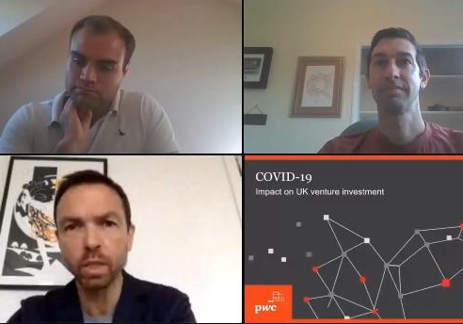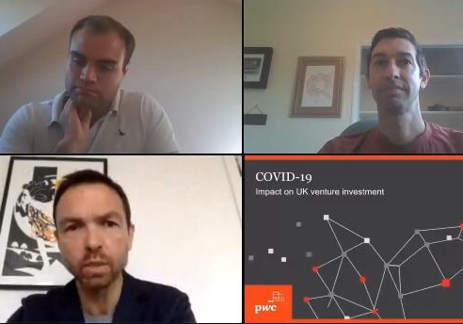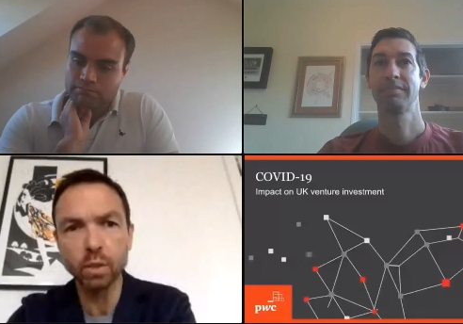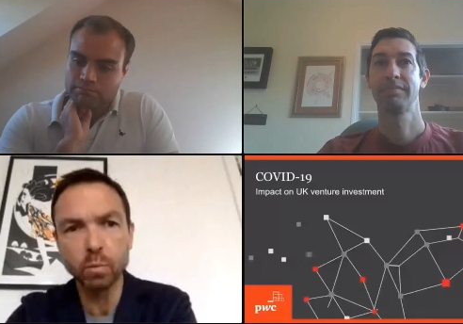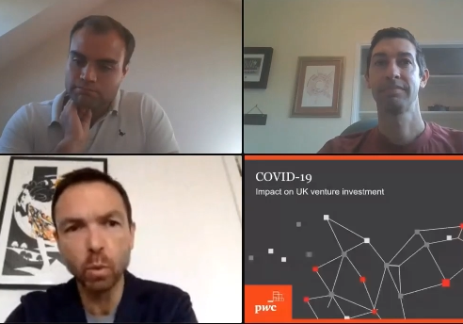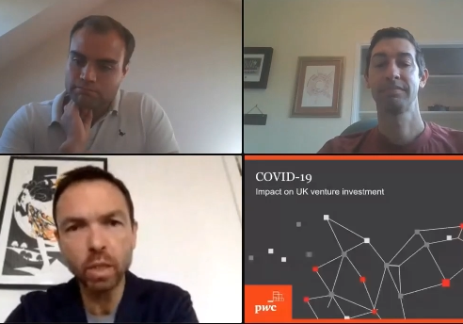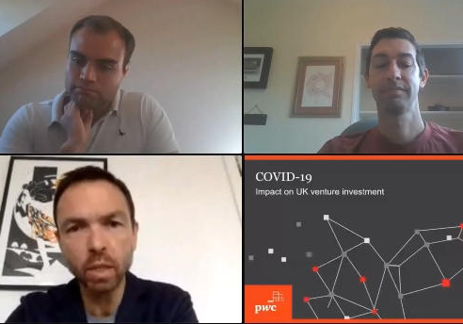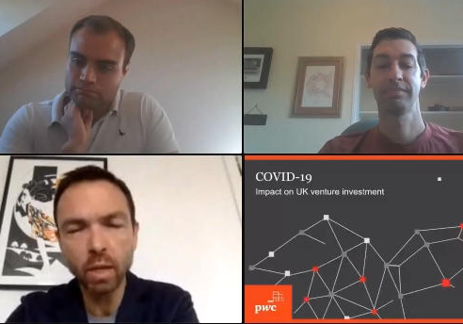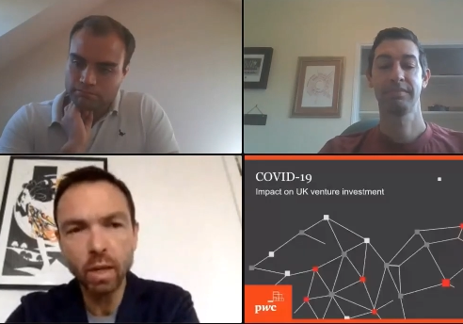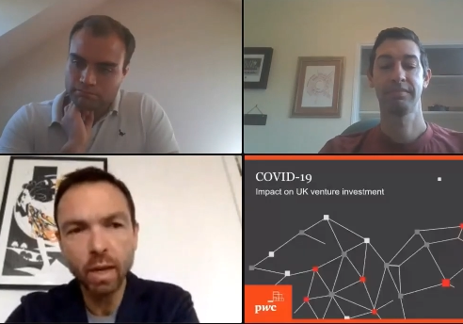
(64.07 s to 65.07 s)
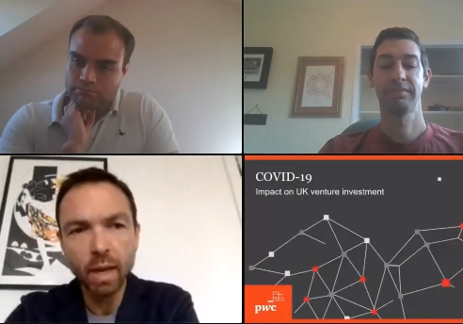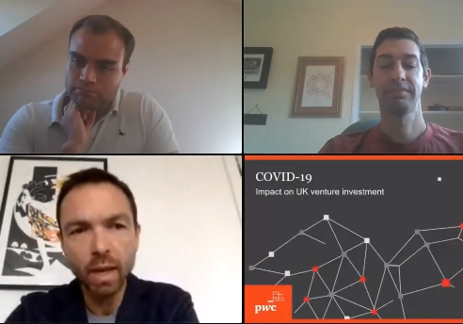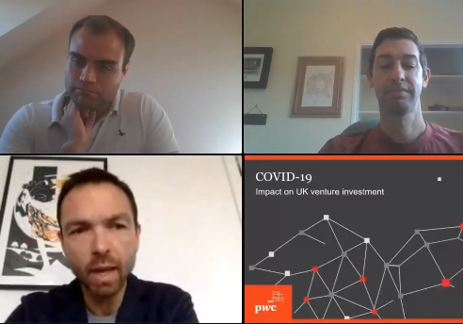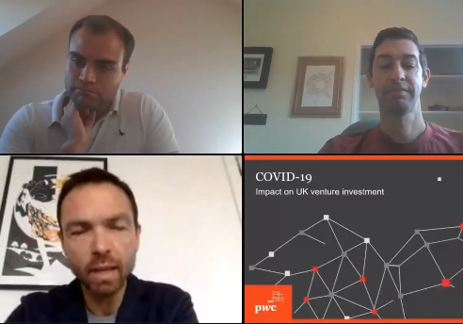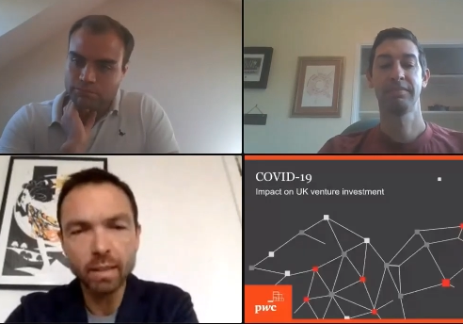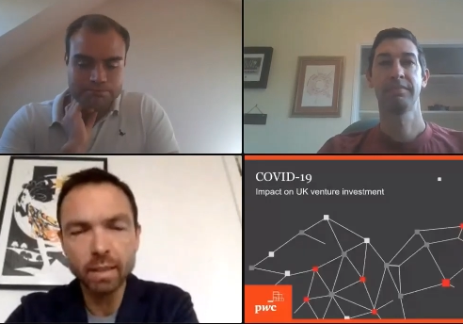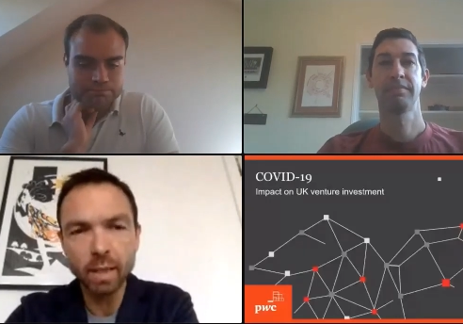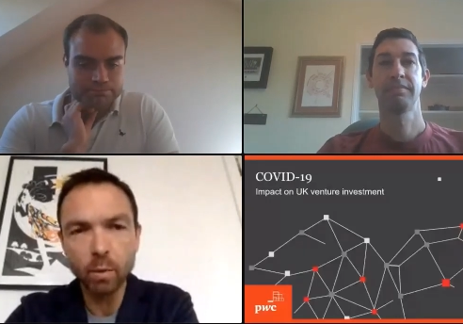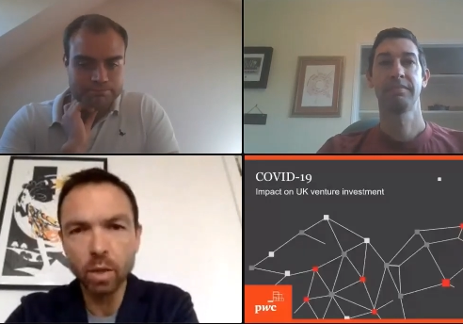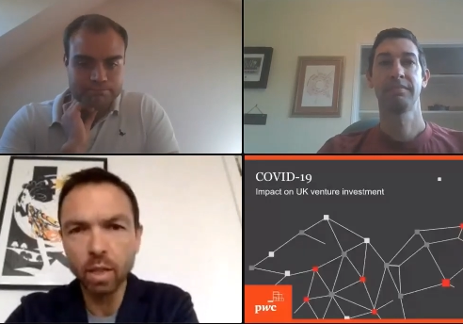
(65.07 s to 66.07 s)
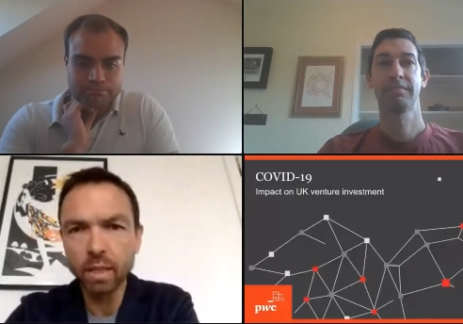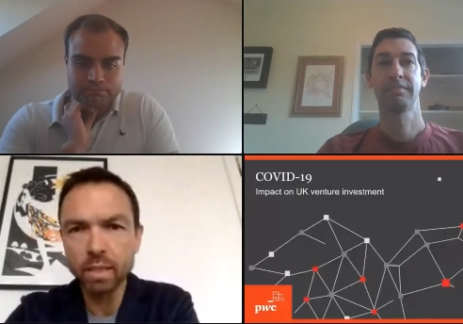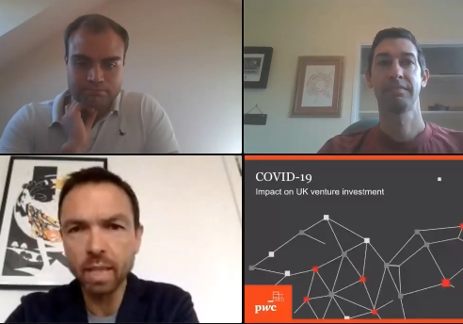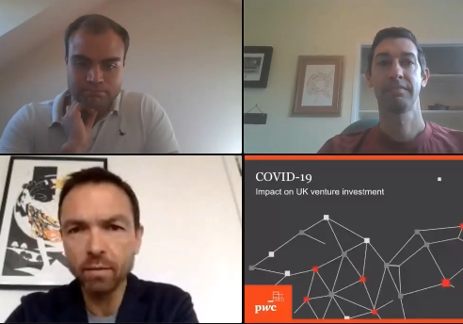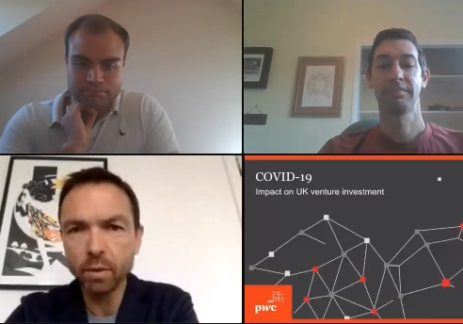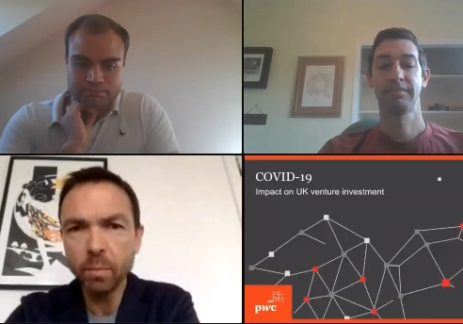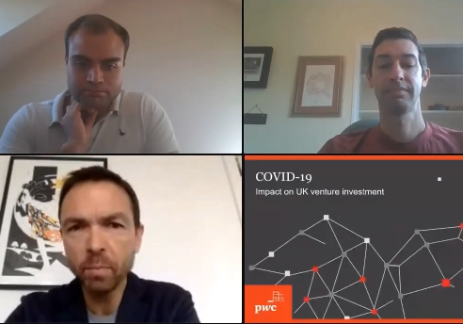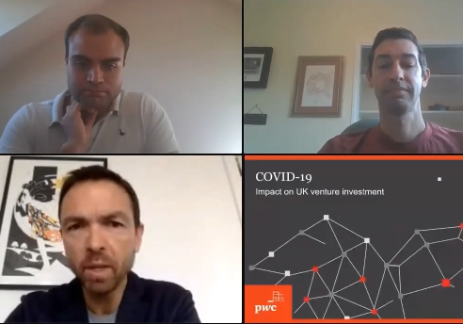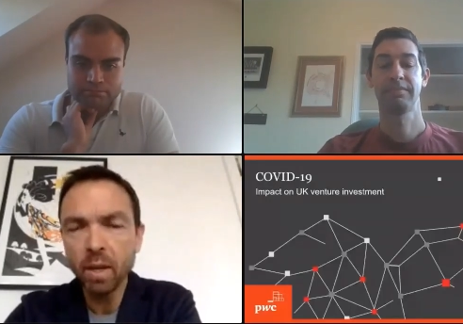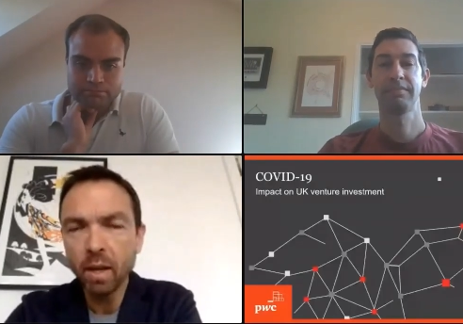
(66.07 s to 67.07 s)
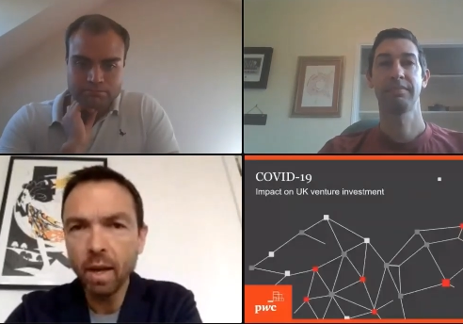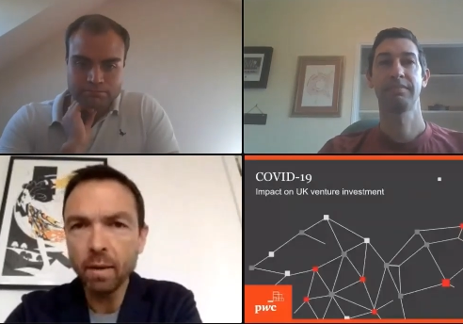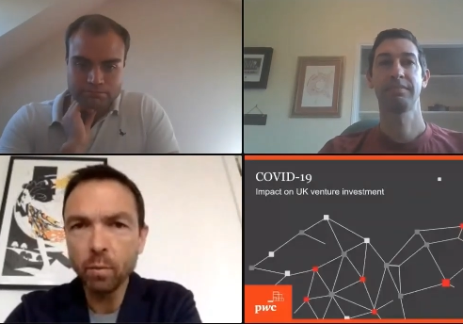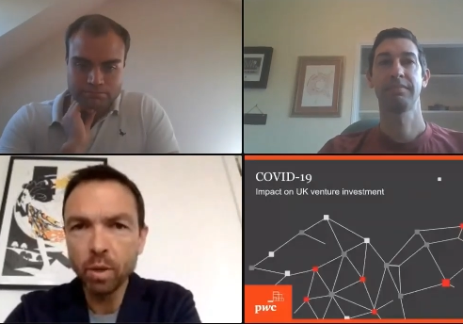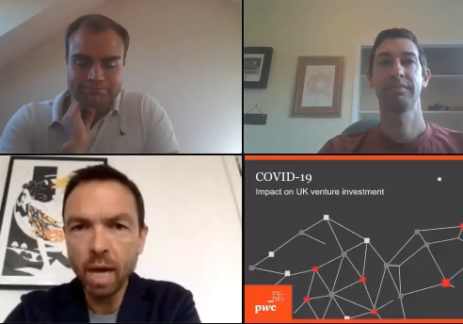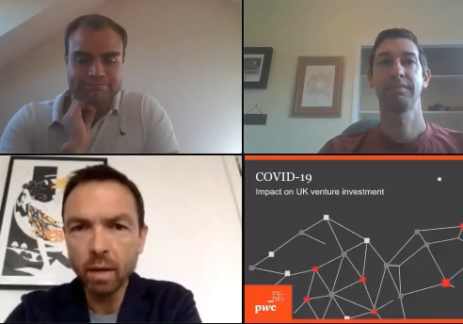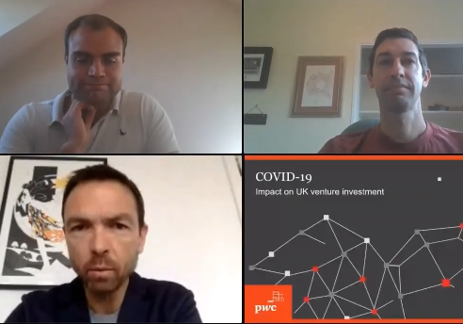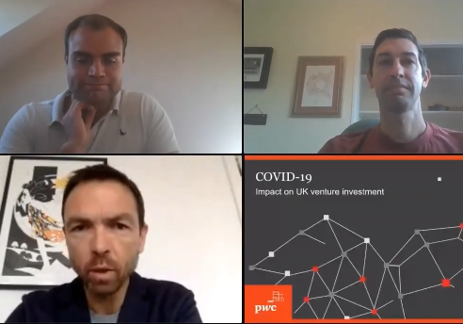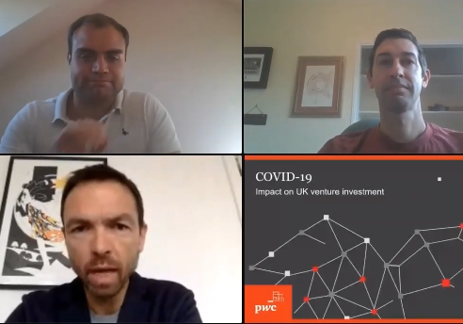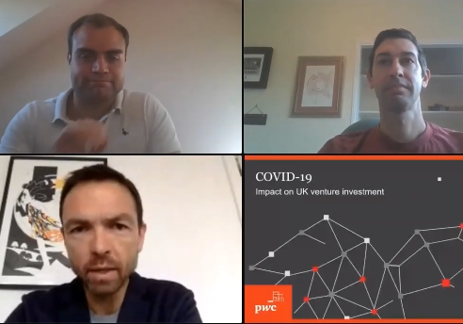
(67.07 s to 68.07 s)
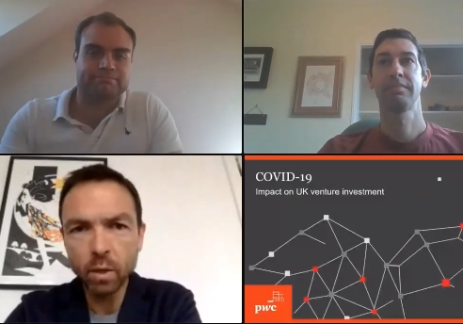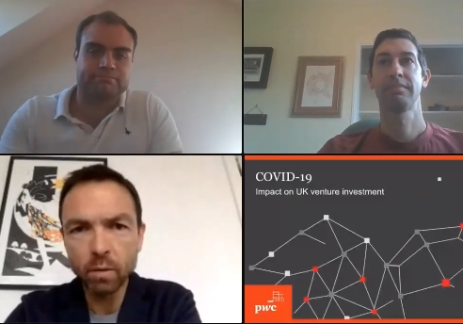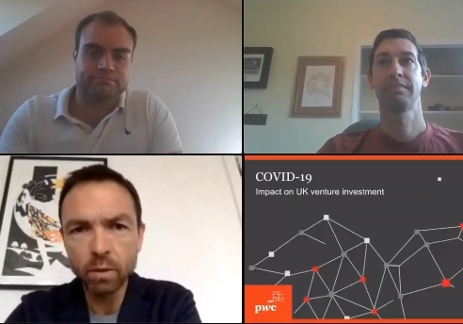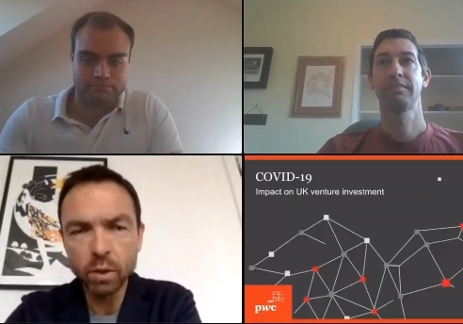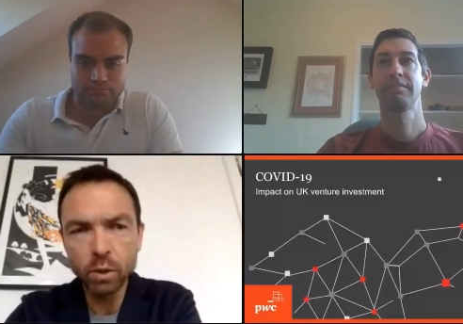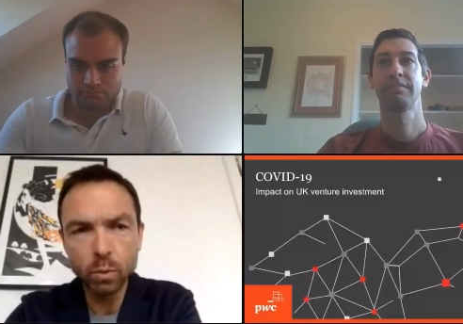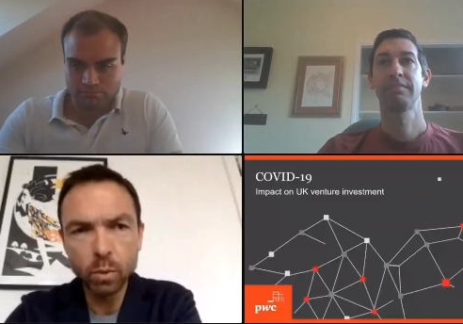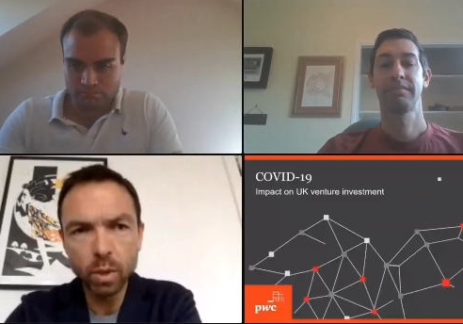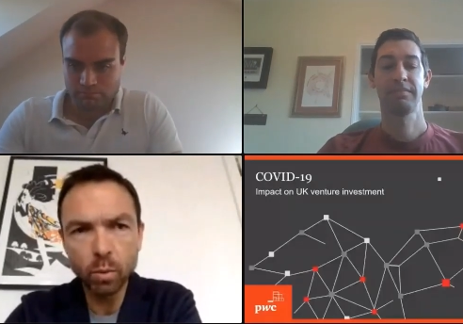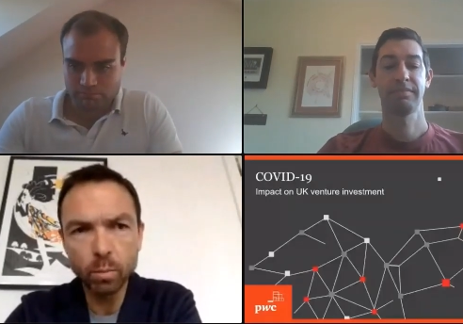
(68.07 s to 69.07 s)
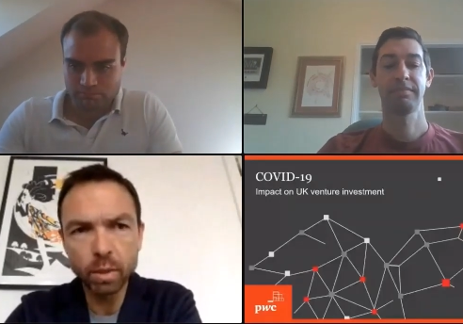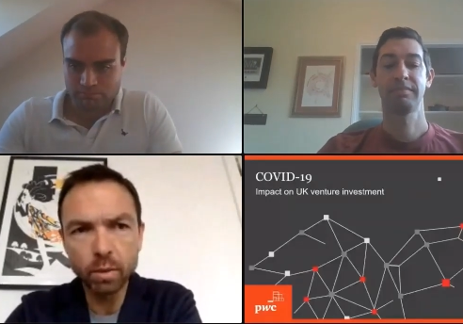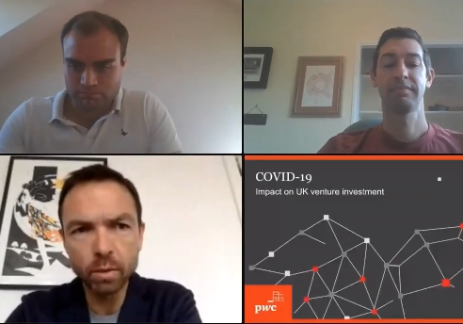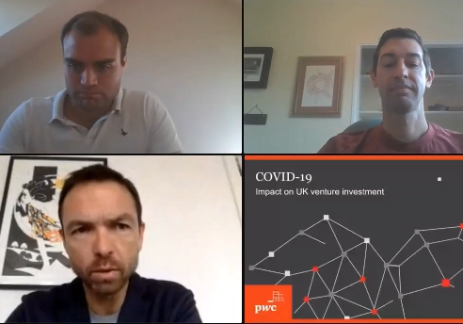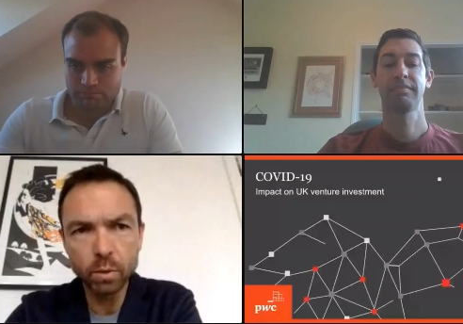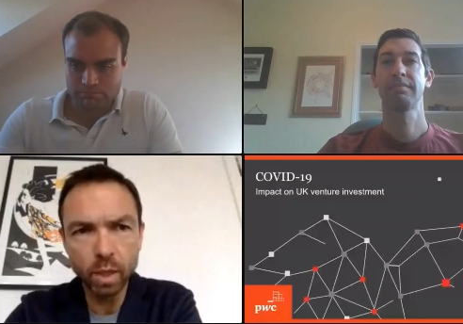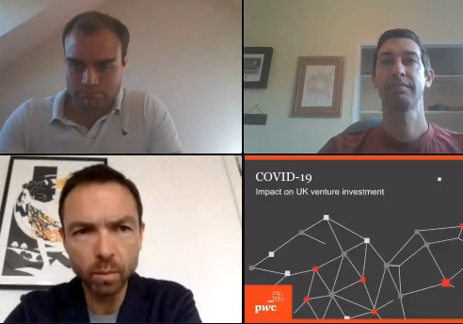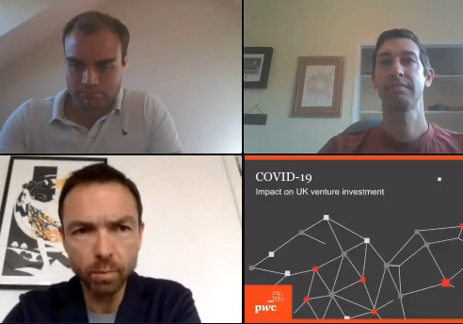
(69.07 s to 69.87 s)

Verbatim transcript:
Speaker 1: us this morning, and uh, we're delighted to have you. And with that, I will hand it over to you. Uh, we'll be doing a,